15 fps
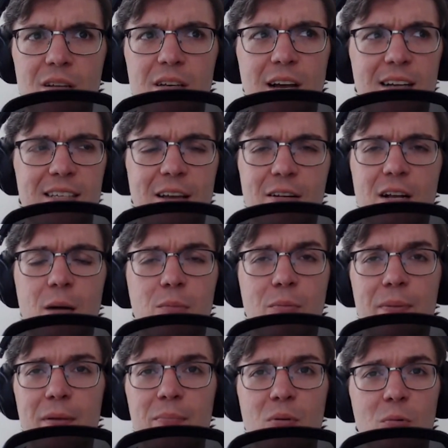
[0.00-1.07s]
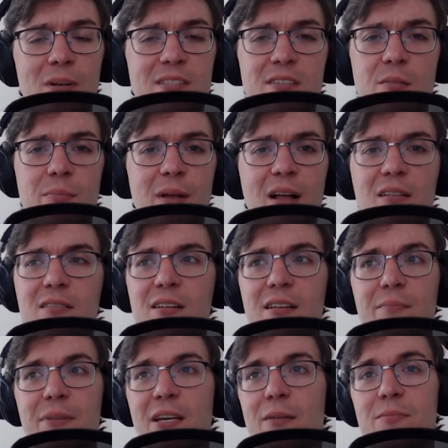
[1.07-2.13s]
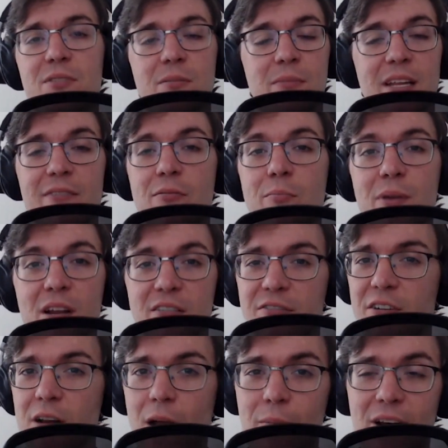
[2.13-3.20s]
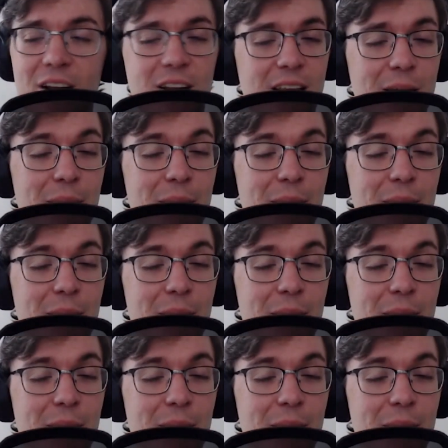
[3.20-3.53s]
knocks out a couple people, wins the belt, becomes an even bigger phenomenon.